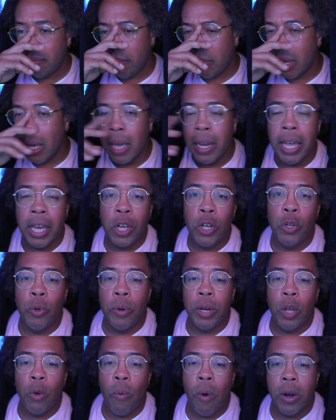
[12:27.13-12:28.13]
And they can do
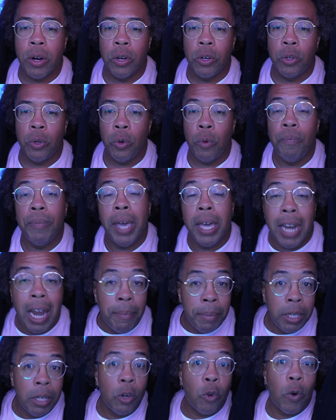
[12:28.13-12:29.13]
what they want to do. And
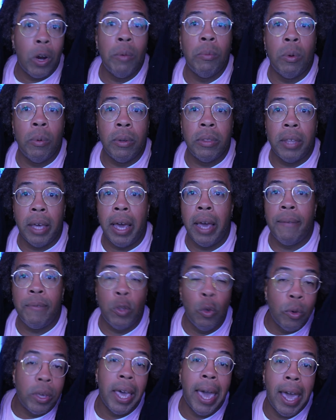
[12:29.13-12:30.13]
I'm in agreement with that.
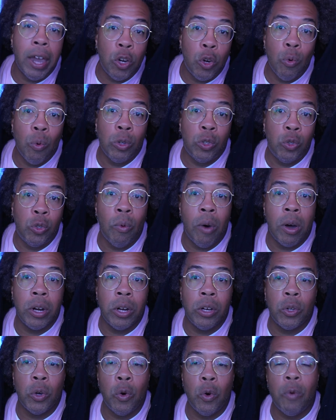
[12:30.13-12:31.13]
You can do what you want to
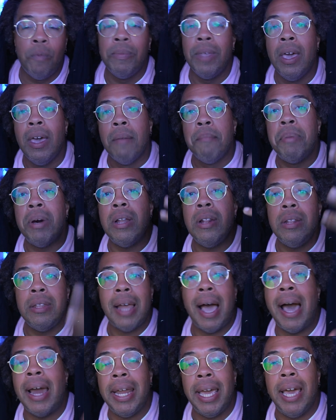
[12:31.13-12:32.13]
do, but
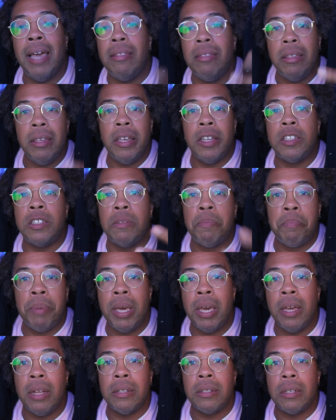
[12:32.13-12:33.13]
not at the
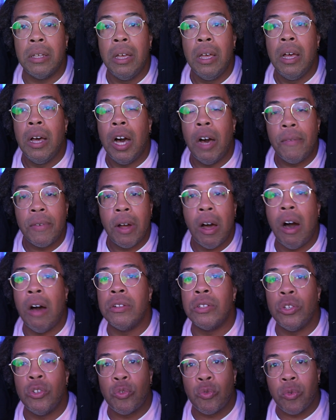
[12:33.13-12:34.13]
expense of
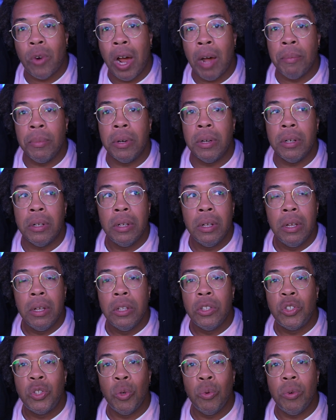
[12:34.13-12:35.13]
causing trauma
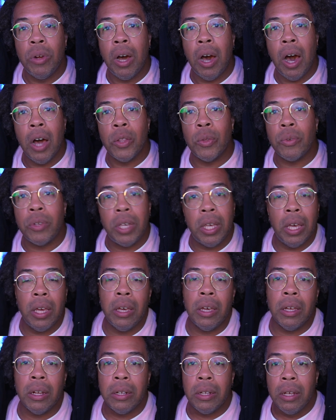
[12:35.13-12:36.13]
to the other
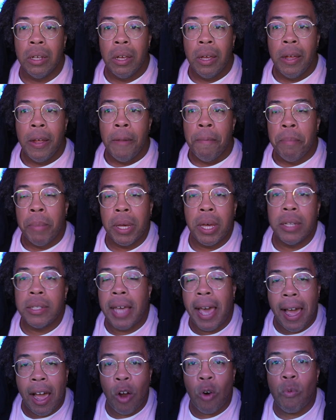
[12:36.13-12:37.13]
kid. Because
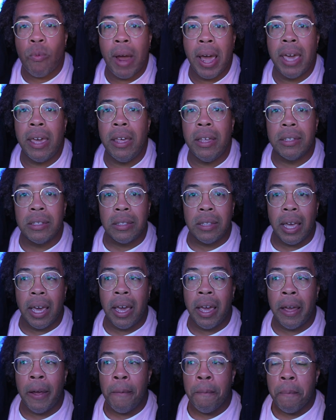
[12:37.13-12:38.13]
how right is
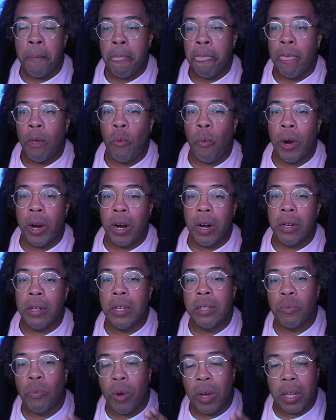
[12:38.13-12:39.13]
that where
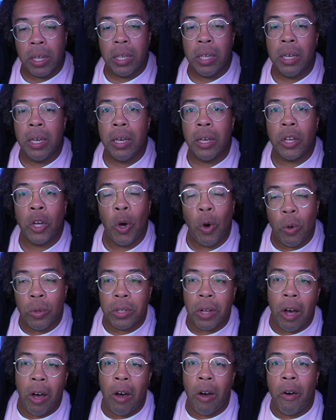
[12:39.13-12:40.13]
this one kid goes
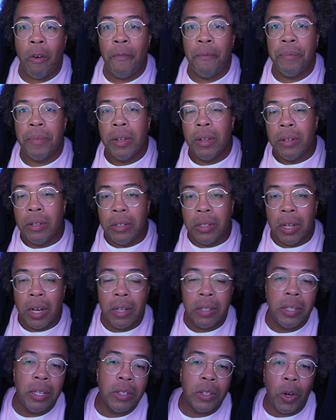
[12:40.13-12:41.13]
off,
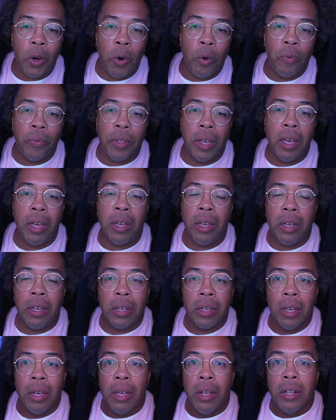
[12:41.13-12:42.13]
does his own thing
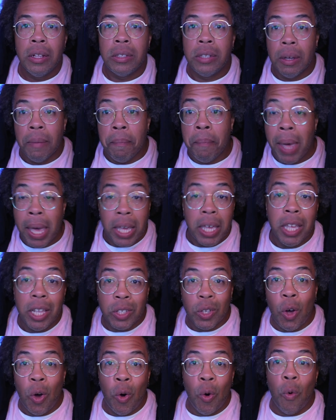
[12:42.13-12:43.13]
to make his
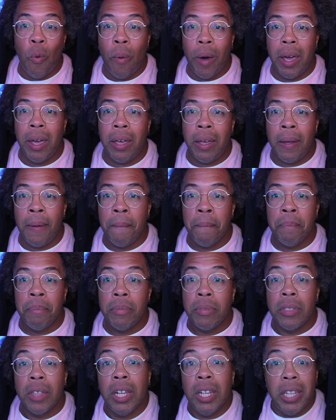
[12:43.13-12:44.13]
own way?
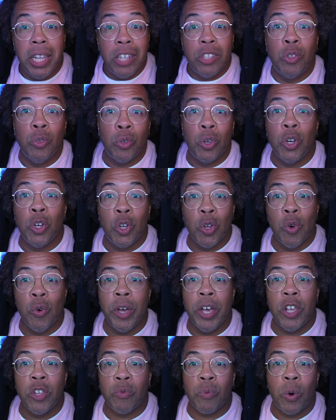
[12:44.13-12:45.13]
The least you could do
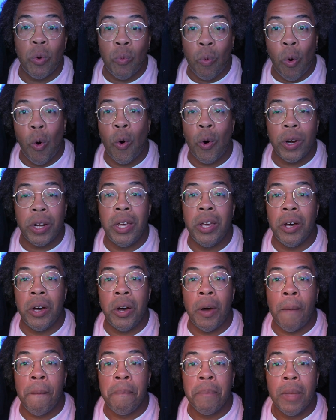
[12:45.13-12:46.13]
is reward
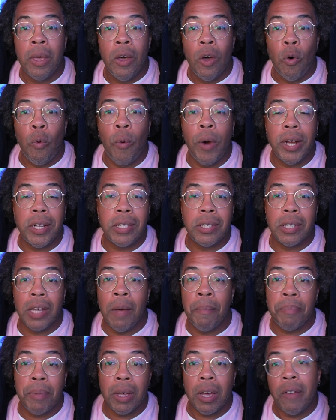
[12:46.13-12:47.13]
him with
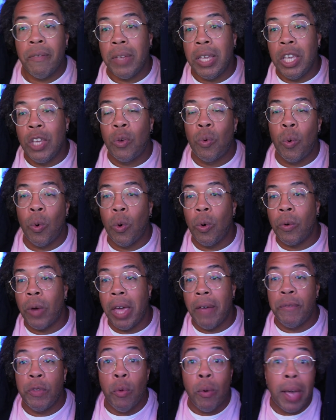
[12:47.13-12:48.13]
something of equal,
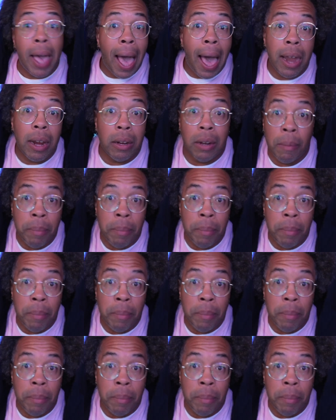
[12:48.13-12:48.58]
if you got it.